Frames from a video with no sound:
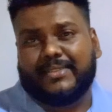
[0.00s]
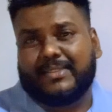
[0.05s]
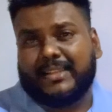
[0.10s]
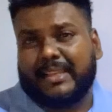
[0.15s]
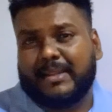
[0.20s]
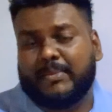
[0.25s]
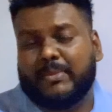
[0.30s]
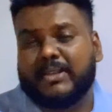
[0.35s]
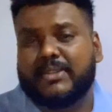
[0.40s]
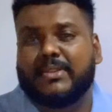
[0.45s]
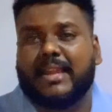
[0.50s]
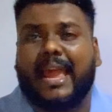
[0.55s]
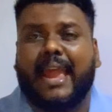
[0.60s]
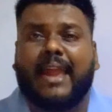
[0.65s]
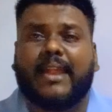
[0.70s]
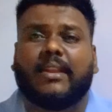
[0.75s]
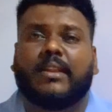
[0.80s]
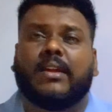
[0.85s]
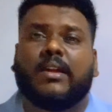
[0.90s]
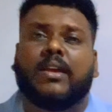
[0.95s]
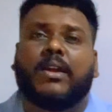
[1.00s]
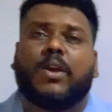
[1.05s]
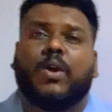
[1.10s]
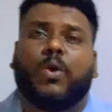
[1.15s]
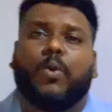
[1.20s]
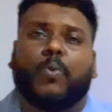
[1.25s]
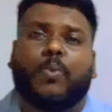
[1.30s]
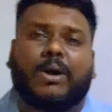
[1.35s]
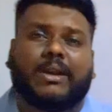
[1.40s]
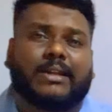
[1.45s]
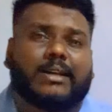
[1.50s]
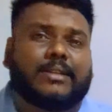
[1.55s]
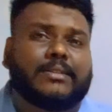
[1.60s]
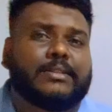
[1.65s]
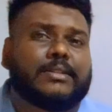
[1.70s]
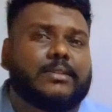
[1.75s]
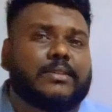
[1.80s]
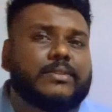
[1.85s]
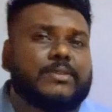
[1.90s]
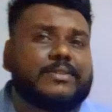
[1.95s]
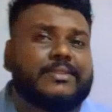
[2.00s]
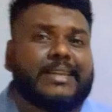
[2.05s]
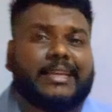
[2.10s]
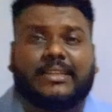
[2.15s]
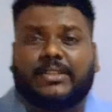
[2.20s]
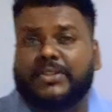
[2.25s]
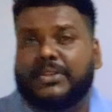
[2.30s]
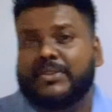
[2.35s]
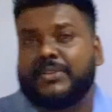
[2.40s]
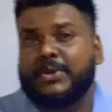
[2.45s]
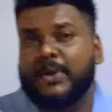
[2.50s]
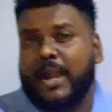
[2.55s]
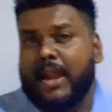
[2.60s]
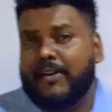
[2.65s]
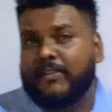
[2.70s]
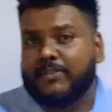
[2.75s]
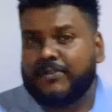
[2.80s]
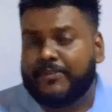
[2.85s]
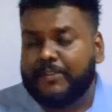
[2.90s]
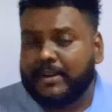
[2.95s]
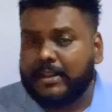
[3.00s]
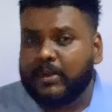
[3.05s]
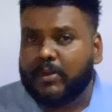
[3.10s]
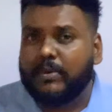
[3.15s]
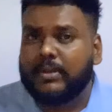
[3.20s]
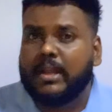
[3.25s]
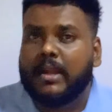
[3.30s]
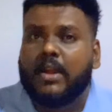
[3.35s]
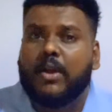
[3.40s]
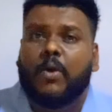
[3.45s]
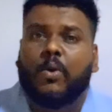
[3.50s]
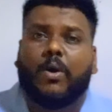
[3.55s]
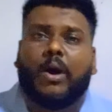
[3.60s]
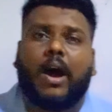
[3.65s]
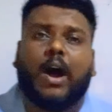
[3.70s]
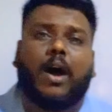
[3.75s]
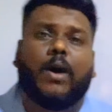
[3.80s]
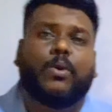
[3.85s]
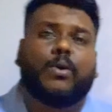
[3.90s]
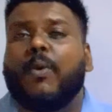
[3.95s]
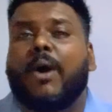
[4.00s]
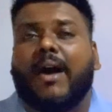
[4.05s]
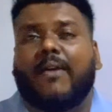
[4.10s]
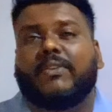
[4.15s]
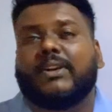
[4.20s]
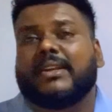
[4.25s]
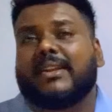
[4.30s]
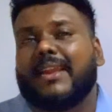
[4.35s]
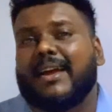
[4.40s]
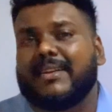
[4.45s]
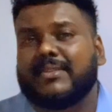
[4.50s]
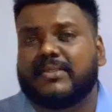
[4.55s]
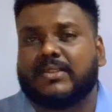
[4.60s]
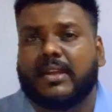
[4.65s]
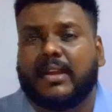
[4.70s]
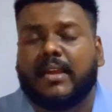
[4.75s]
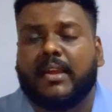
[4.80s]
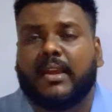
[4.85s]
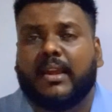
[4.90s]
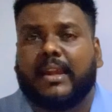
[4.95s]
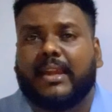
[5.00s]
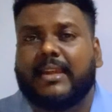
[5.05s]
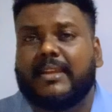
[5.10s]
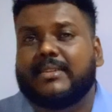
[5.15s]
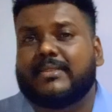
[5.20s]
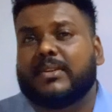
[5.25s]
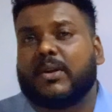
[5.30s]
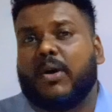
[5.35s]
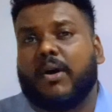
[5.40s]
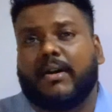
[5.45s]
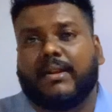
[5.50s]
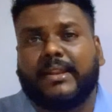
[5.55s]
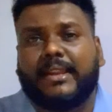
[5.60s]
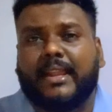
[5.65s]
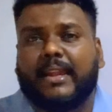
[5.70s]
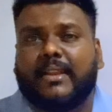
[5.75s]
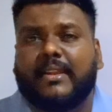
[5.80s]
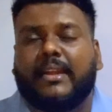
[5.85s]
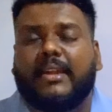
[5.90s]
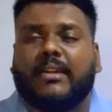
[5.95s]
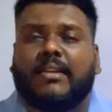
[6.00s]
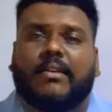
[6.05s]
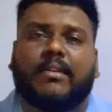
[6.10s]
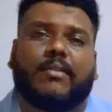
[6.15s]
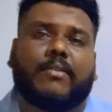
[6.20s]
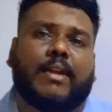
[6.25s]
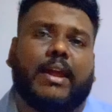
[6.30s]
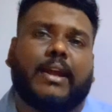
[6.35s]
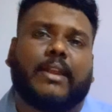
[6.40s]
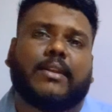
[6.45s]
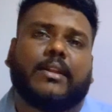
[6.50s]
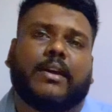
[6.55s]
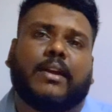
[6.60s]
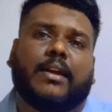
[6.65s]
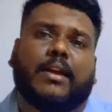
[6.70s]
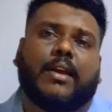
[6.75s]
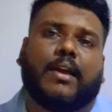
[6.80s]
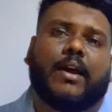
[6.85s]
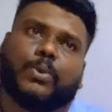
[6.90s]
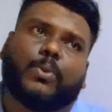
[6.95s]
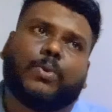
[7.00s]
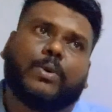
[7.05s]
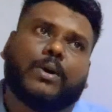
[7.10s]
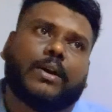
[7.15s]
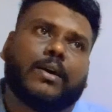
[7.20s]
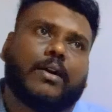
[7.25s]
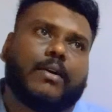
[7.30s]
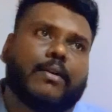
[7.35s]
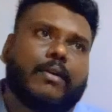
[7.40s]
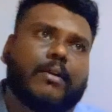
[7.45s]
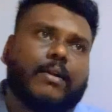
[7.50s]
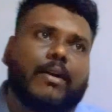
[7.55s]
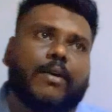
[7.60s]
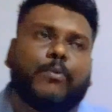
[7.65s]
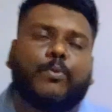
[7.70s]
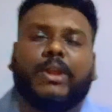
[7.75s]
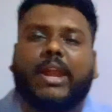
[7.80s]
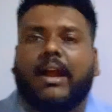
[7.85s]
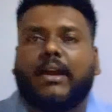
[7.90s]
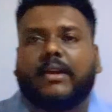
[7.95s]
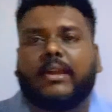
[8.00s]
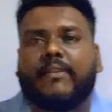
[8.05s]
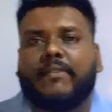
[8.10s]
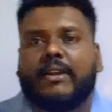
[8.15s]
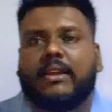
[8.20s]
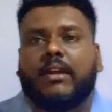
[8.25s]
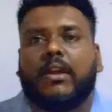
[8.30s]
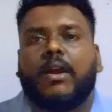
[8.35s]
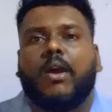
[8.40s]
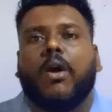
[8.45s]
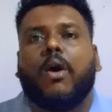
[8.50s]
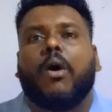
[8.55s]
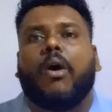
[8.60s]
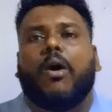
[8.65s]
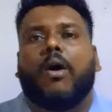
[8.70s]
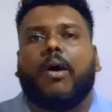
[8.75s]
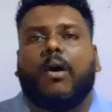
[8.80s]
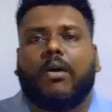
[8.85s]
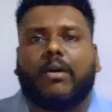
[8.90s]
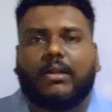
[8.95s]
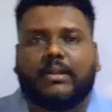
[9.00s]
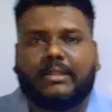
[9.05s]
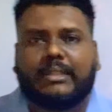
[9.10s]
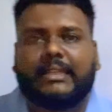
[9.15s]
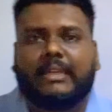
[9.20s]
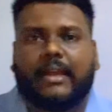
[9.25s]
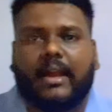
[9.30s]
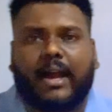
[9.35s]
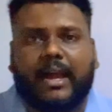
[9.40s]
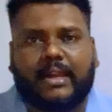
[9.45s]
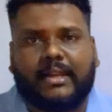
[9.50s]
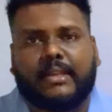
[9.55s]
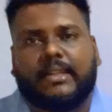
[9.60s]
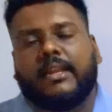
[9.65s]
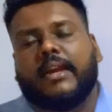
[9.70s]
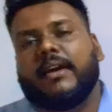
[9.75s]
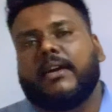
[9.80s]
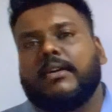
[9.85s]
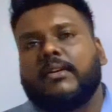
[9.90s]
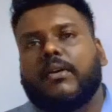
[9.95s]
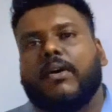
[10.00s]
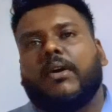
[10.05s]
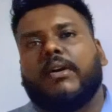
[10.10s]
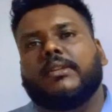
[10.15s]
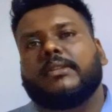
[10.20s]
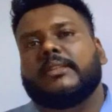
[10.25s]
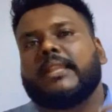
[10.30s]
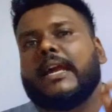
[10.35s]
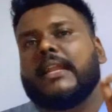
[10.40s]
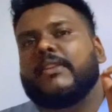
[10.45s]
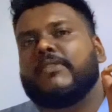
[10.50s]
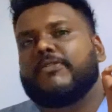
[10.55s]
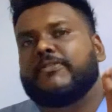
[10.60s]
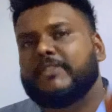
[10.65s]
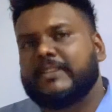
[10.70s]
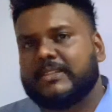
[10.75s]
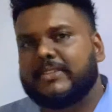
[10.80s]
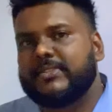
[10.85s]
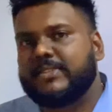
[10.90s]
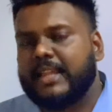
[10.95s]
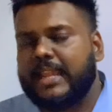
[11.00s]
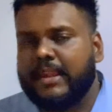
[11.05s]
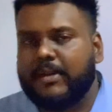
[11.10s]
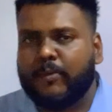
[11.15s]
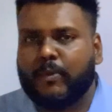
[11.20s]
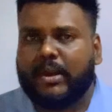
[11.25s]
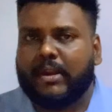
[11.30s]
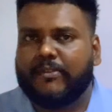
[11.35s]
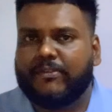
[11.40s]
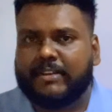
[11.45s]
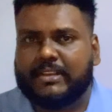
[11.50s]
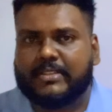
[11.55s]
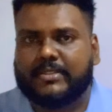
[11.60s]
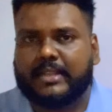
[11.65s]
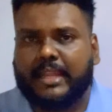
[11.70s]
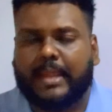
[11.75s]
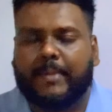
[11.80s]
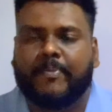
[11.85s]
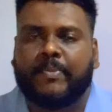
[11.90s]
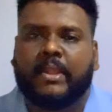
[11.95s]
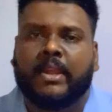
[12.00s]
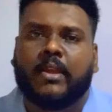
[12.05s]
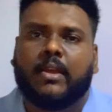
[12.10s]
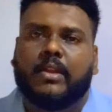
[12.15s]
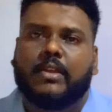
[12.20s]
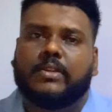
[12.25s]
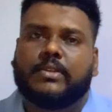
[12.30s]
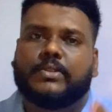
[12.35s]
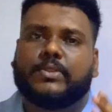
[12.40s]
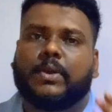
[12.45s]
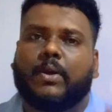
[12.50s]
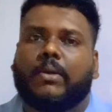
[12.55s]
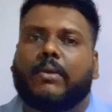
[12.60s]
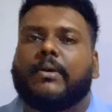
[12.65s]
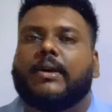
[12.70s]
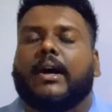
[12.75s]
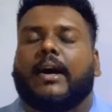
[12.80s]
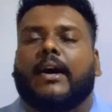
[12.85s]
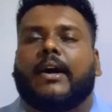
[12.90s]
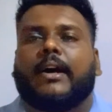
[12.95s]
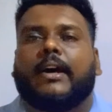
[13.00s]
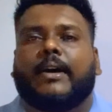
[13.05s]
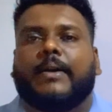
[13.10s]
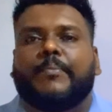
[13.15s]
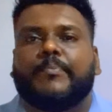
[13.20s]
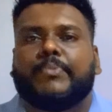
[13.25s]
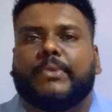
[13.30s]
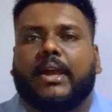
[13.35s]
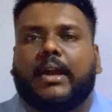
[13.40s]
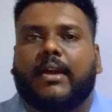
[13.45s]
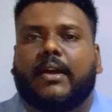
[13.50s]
syllabus and what are the section you have followed? How our class is coordinating, right? So uh, we are giving all the idea on that first day, very first day. So um,